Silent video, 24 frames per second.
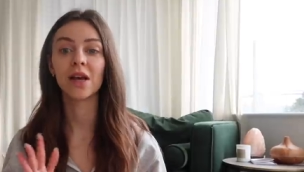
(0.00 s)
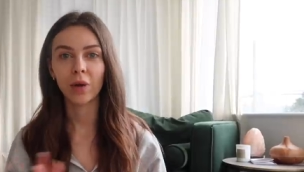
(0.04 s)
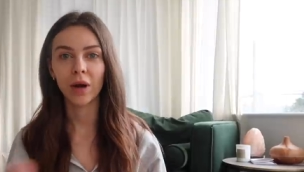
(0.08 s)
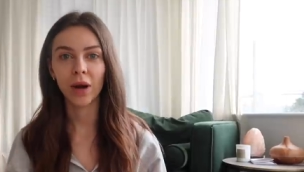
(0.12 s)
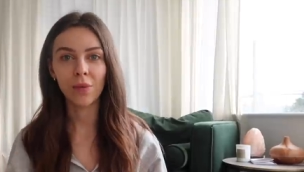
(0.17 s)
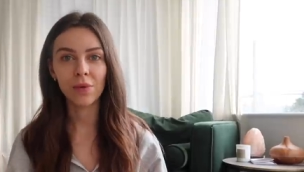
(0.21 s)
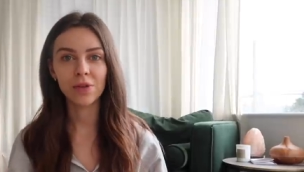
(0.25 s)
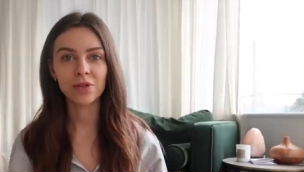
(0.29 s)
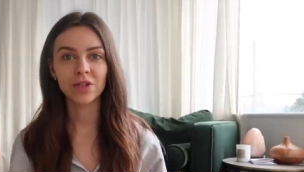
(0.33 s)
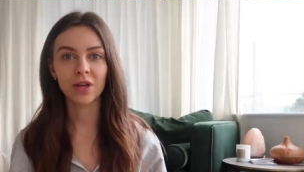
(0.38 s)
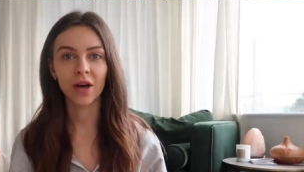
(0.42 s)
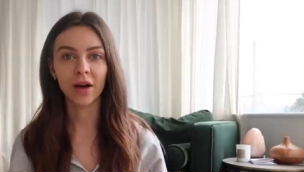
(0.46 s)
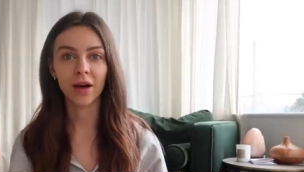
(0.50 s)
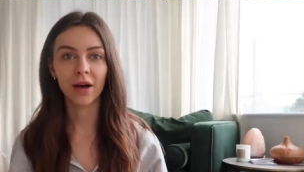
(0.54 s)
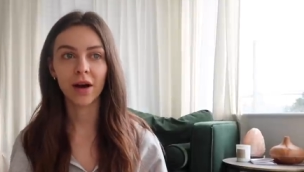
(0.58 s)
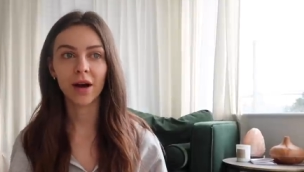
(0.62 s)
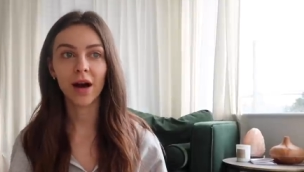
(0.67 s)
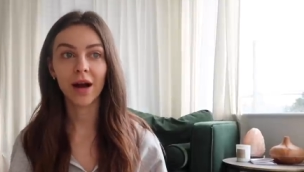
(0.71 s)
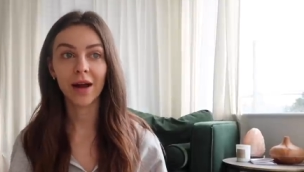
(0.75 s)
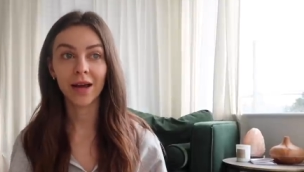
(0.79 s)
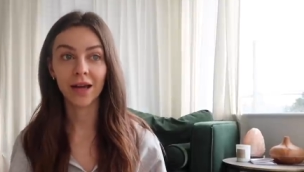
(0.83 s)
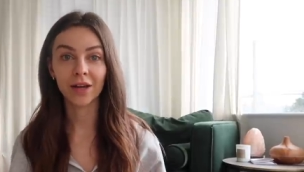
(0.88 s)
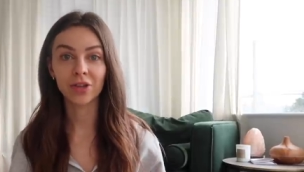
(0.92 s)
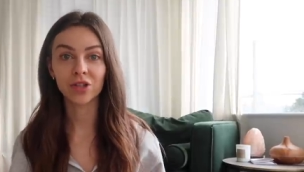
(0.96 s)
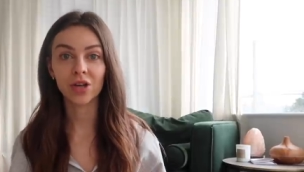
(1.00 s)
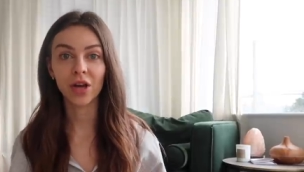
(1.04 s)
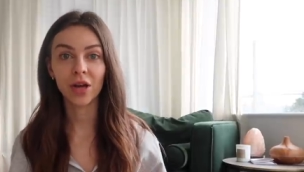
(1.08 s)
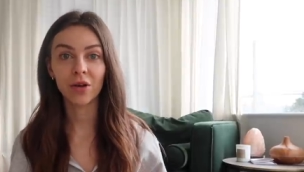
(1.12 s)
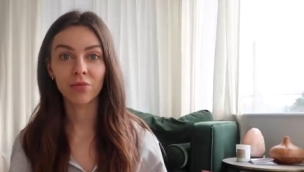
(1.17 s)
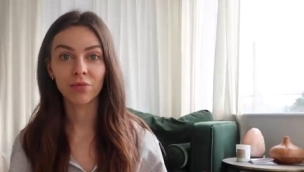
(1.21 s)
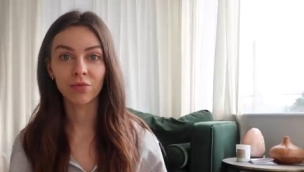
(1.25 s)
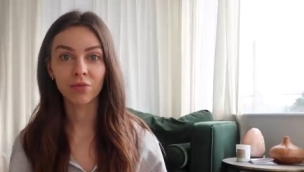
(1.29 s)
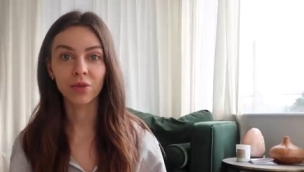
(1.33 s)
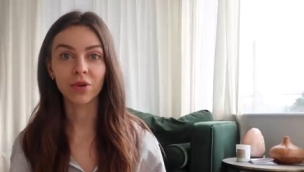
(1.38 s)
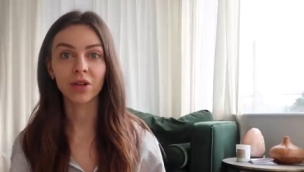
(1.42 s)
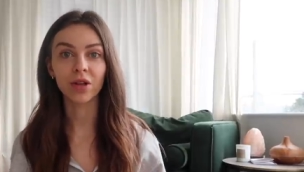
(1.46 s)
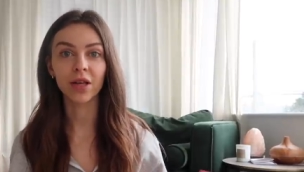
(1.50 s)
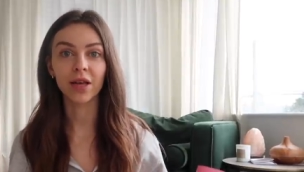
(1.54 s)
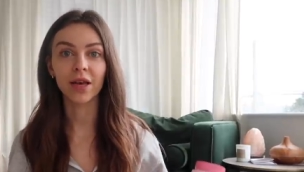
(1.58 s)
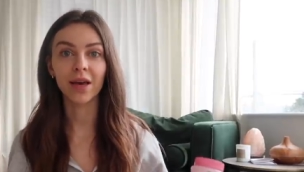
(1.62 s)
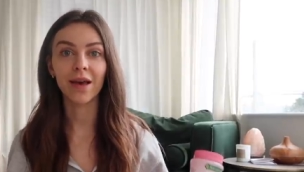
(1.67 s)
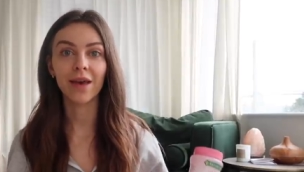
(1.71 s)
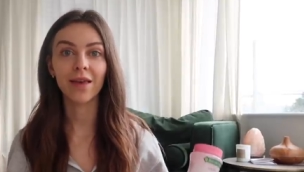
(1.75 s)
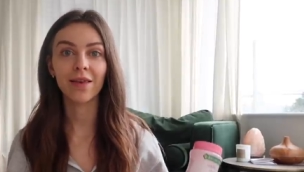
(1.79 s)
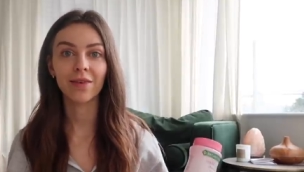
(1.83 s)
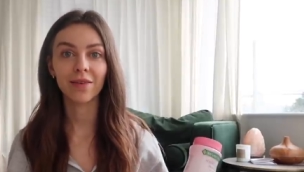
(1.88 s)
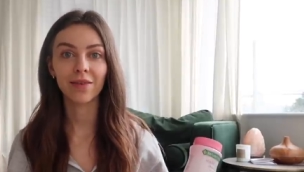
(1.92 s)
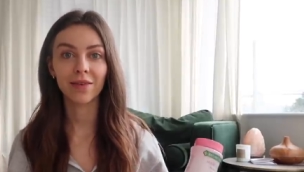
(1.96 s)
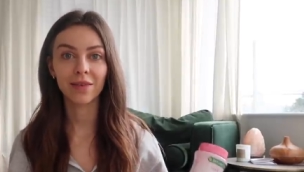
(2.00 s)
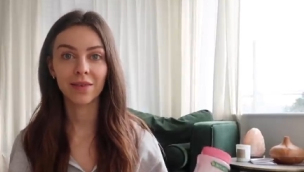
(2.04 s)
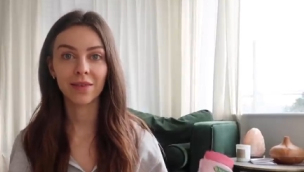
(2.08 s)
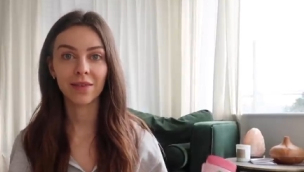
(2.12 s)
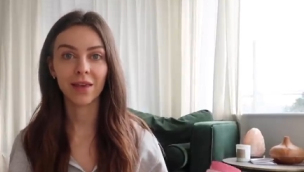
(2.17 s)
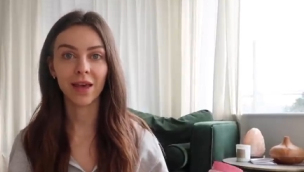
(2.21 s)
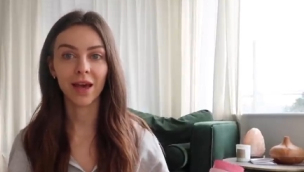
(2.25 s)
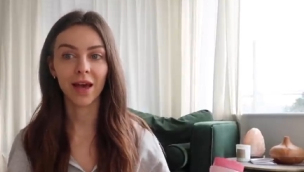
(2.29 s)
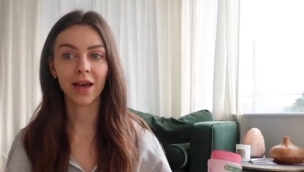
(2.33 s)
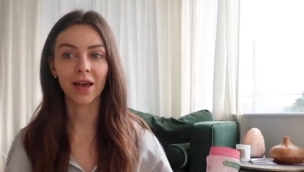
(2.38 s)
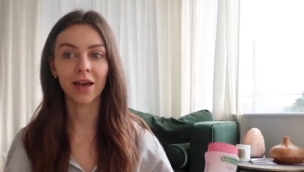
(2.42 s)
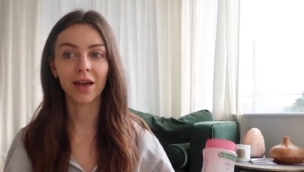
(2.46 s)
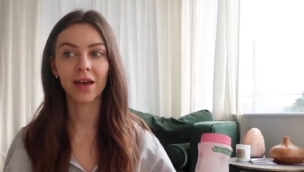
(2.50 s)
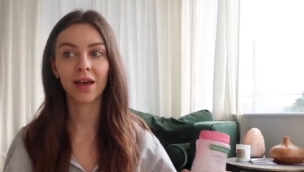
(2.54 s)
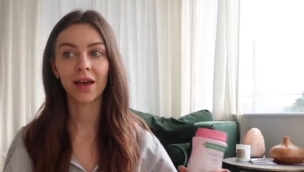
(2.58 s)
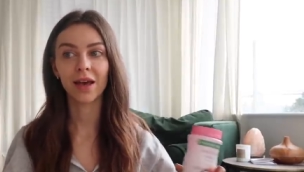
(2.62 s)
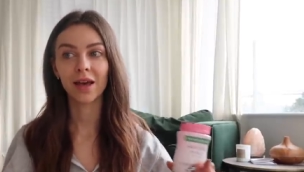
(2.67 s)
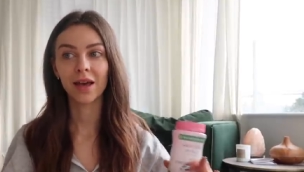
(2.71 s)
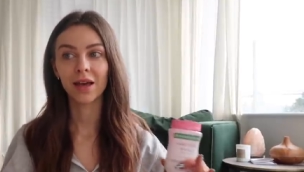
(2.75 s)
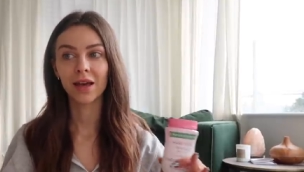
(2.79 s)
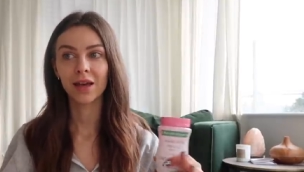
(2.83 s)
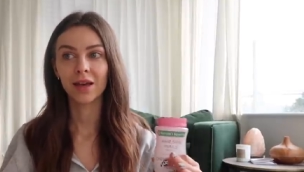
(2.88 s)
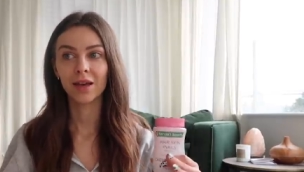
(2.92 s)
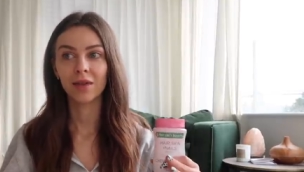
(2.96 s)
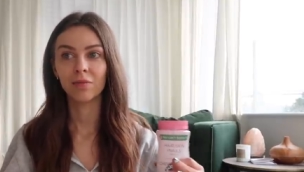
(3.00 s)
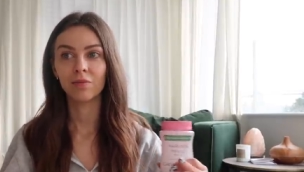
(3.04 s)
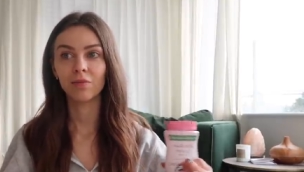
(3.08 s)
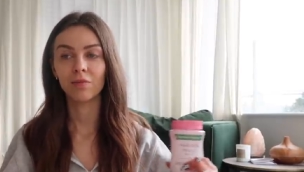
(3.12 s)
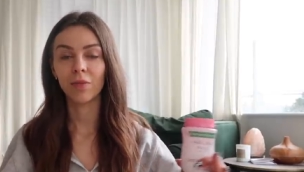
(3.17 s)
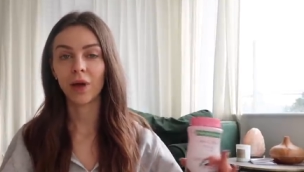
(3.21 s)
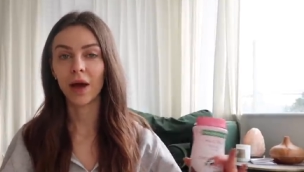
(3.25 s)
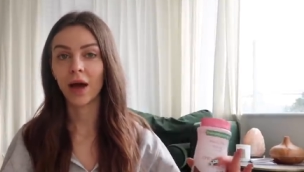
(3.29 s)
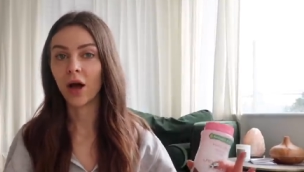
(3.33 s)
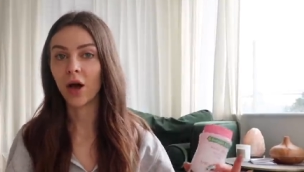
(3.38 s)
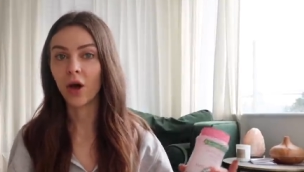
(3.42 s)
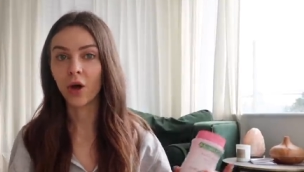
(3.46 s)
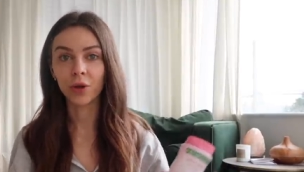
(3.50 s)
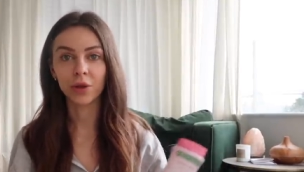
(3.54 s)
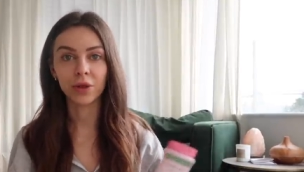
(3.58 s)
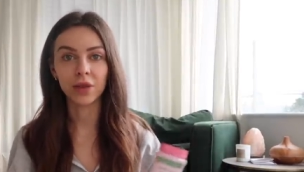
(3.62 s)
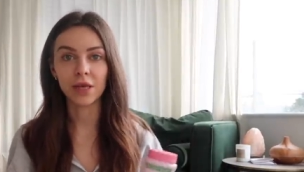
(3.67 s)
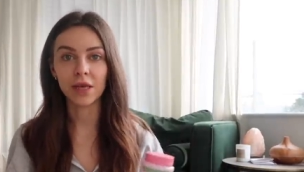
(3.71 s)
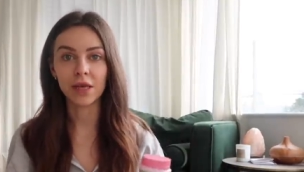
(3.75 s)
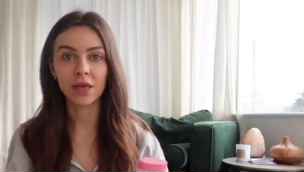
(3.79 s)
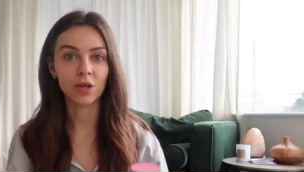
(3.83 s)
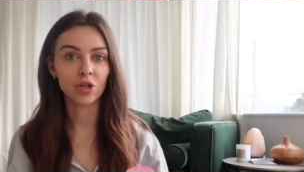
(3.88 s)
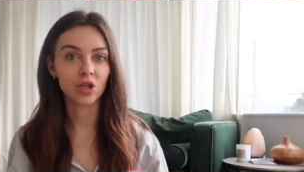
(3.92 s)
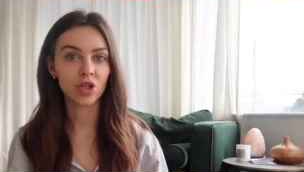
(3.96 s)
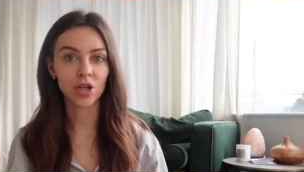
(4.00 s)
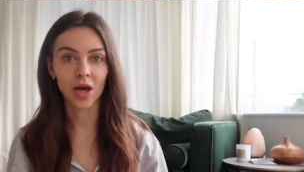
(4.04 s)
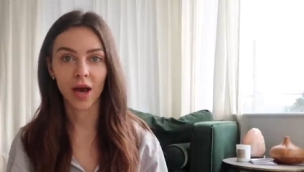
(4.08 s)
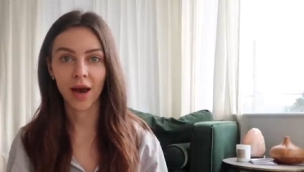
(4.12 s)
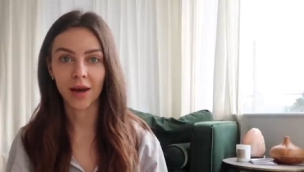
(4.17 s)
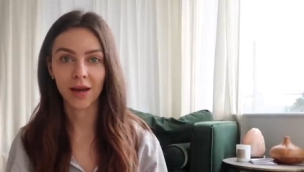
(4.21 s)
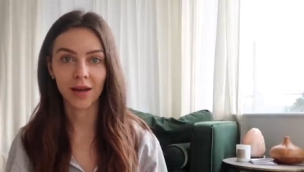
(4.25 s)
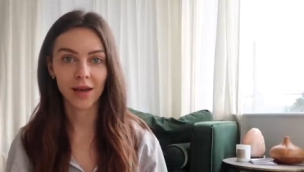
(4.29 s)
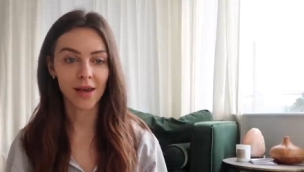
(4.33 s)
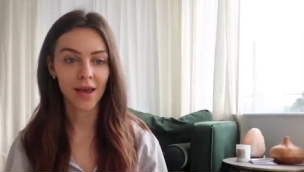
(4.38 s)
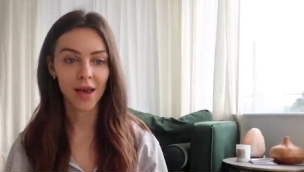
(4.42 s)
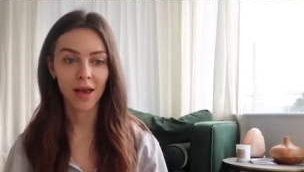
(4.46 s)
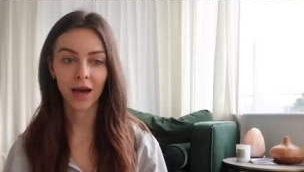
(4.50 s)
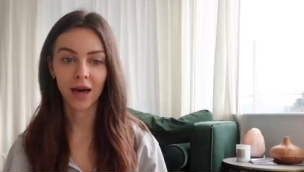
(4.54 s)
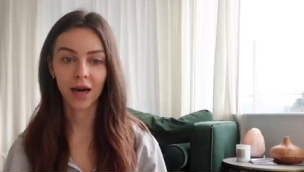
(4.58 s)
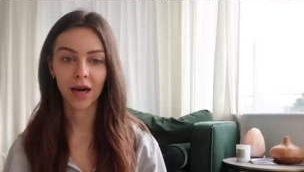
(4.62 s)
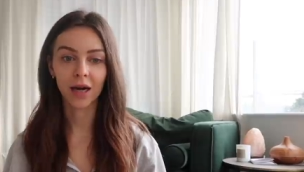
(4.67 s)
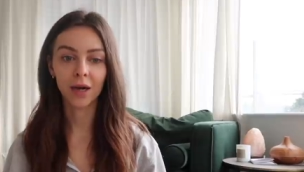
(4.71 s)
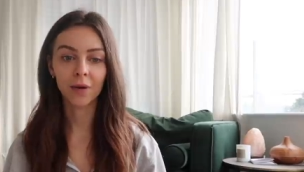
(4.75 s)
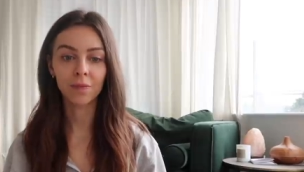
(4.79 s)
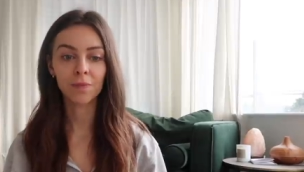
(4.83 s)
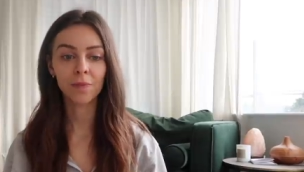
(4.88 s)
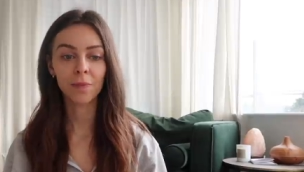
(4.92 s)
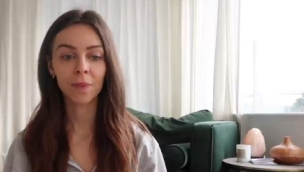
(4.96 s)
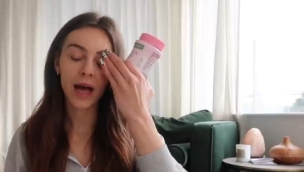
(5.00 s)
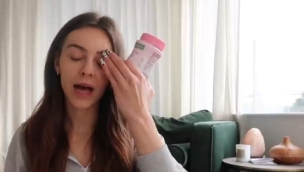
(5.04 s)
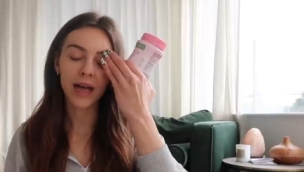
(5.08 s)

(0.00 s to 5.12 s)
When I was younger, I actually had really thick, healthy, shiny hair.